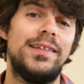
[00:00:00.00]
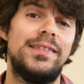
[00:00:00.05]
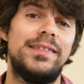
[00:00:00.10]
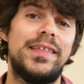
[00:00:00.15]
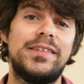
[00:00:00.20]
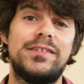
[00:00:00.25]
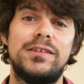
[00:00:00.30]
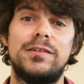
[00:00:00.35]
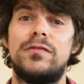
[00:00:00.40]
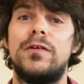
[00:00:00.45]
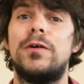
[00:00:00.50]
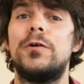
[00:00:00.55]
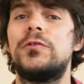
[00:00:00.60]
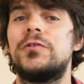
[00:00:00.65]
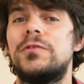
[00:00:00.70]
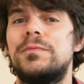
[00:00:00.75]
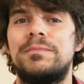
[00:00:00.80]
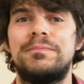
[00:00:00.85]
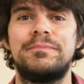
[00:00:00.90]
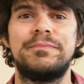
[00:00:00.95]
That's it
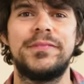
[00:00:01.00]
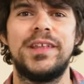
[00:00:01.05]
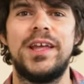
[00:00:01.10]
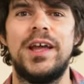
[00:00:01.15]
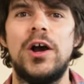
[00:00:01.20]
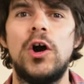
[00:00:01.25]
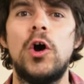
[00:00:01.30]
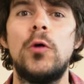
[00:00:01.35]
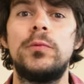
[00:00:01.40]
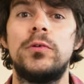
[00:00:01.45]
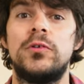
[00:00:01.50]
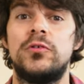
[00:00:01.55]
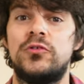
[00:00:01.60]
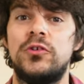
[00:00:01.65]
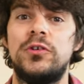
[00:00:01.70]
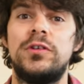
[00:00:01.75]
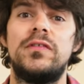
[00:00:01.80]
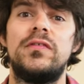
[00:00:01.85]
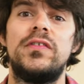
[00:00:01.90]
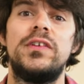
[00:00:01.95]
folks, hope you
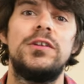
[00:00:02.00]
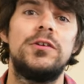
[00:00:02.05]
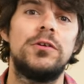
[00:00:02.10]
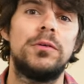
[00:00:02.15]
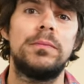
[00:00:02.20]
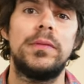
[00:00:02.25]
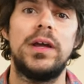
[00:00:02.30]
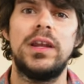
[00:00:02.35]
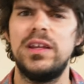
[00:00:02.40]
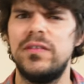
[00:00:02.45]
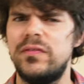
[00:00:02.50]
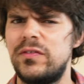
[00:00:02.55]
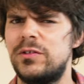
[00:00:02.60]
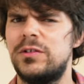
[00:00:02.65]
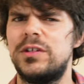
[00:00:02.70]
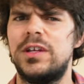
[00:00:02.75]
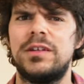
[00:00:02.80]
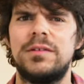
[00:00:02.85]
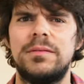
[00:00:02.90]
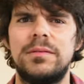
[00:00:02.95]
enjoyed the video and if you
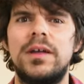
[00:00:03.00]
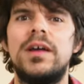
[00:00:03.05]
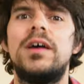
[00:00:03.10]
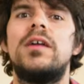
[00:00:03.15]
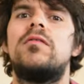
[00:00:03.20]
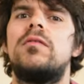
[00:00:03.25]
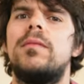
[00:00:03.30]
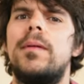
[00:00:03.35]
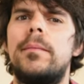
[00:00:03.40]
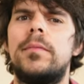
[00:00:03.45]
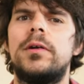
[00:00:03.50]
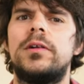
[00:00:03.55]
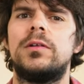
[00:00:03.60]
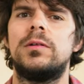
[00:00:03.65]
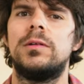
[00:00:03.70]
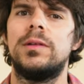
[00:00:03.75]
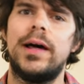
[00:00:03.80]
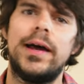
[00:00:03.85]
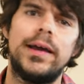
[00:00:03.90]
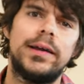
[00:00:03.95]
did, remember to
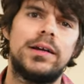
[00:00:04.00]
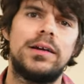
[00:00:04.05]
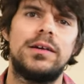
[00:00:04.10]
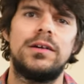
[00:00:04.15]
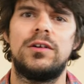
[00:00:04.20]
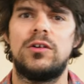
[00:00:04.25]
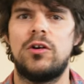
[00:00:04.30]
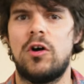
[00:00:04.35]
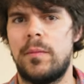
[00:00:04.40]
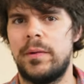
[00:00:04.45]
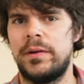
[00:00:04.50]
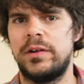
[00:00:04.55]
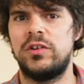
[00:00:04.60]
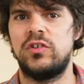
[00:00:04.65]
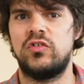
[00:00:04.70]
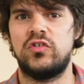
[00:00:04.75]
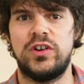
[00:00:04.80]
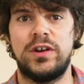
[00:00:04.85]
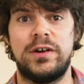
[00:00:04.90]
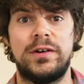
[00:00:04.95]
like, comment,
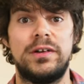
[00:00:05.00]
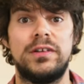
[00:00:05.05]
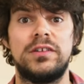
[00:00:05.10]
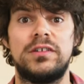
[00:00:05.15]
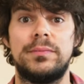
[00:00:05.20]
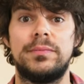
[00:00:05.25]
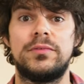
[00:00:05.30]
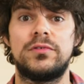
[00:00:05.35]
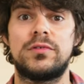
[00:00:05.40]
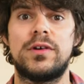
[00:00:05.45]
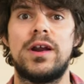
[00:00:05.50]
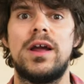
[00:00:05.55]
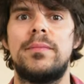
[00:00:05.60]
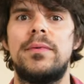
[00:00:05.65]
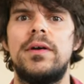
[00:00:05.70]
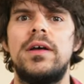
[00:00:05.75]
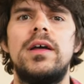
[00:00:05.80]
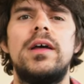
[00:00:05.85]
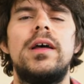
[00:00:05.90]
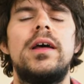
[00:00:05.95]
share and
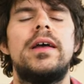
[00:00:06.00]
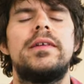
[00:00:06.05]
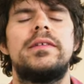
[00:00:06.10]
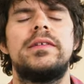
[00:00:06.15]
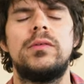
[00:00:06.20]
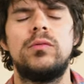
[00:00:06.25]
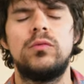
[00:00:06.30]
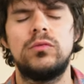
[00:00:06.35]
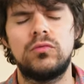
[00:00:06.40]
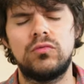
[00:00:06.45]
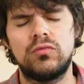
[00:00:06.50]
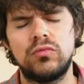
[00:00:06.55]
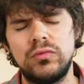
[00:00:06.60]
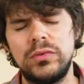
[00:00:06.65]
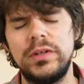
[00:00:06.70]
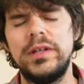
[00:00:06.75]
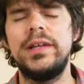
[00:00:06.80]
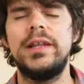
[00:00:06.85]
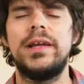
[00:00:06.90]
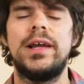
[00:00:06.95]
subscribe as that would
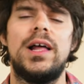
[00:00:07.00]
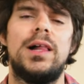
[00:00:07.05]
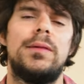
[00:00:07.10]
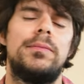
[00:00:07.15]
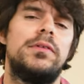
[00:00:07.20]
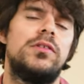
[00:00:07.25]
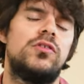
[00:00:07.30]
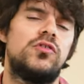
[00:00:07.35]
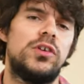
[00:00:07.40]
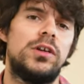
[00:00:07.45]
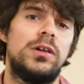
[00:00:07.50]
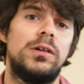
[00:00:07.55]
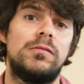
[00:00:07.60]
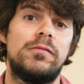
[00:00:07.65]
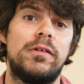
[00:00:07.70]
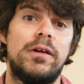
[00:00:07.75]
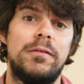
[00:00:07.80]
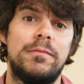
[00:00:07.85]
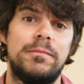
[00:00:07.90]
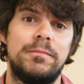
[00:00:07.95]
really help this channel
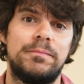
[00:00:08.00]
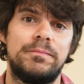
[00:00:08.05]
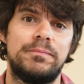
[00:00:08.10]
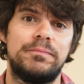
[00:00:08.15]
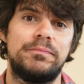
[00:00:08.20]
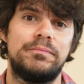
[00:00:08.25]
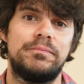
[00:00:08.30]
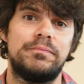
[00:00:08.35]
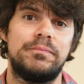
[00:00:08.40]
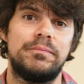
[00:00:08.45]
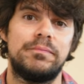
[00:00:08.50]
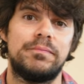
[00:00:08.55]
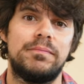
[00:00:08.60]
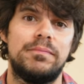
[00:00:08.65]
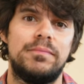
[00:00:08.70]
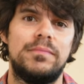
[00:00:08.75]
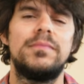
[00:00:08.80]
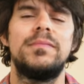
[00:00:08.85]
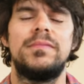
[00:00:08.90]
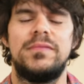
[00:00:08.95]
grow.
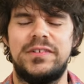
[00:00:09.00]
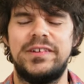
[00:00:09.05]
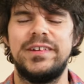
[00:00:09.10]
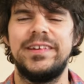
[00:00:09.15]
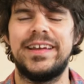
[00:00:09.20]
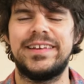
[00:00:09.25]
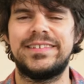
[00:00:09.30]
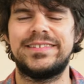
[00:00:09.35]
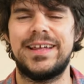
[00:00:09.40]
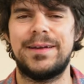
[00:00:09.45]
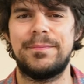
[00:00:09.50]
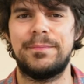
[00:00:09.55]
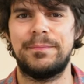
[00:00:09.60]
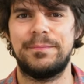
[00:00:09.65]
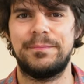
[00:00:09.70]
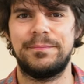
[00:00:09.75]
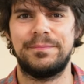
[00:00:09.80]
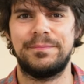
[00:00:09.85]
Till next time.